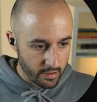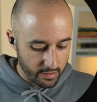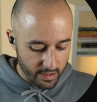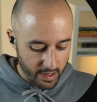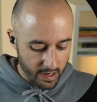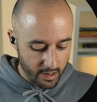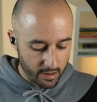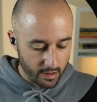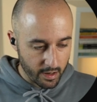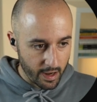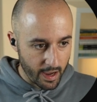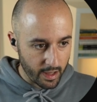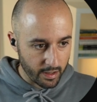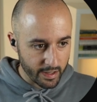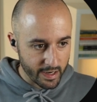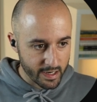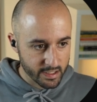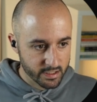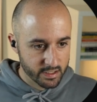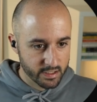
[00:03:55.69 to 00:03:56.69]
then
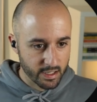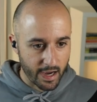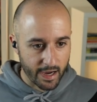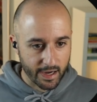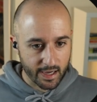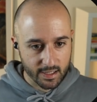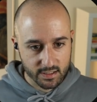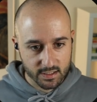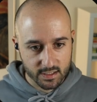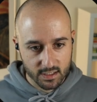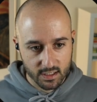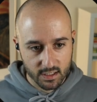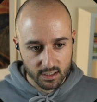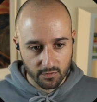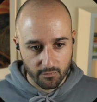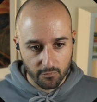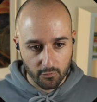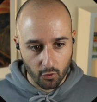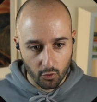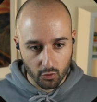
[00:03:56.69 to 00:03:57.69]
ls, I can see the
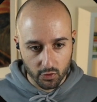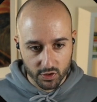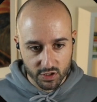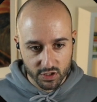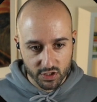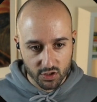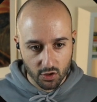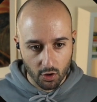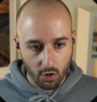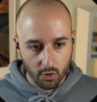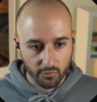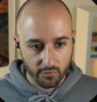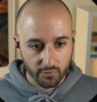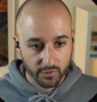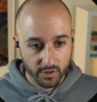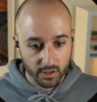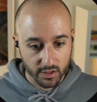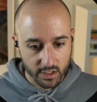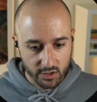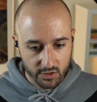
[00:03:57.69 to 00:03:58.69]
folders
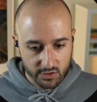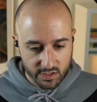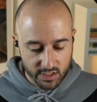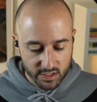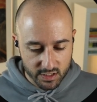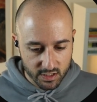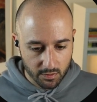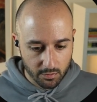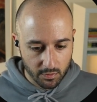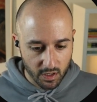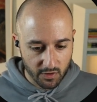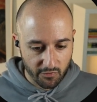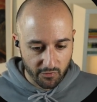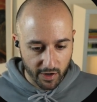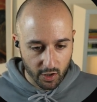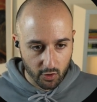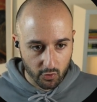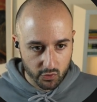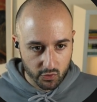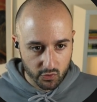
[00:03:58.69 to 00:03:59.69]
of the Linux system. If
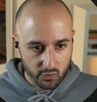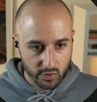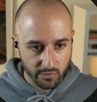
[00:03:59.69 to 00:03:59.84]
I go to the